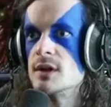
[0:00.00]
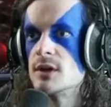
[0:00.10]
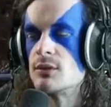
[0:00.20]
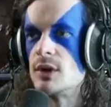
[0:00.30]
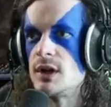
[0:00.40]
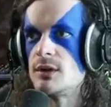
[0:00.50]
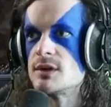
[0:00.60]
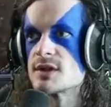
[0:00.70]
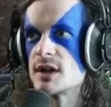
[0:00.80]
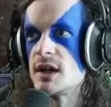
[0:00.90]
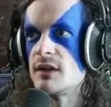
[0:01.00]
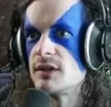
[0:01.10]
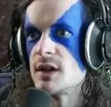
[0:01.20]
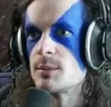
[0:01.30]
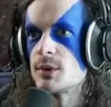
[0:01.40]
Reynor is going to have the
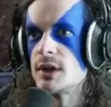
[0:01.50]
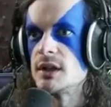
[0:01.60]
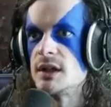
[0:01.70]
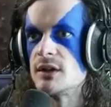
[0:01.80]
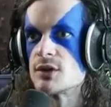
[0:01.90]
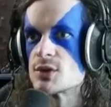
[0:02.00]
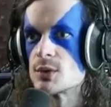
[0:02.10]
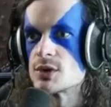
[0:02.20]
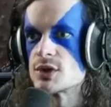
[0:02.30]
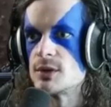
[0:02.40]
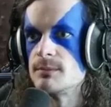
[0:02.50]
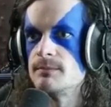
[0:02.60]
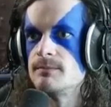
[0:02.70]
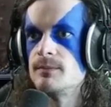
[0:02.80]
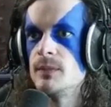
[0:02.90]
upgrade lead in the short term.
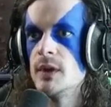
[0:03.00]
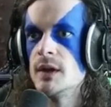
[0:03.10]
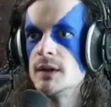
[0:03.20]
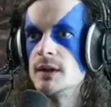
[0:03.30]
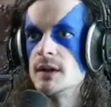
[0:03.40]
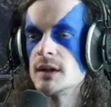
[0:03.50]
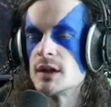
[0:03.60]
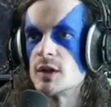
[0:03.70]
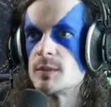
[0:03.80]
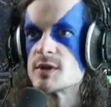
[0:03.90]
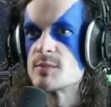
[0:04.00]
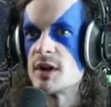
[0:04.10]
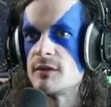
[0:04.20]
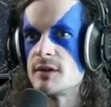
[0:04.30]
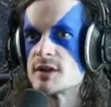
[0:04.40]
Carapace benefits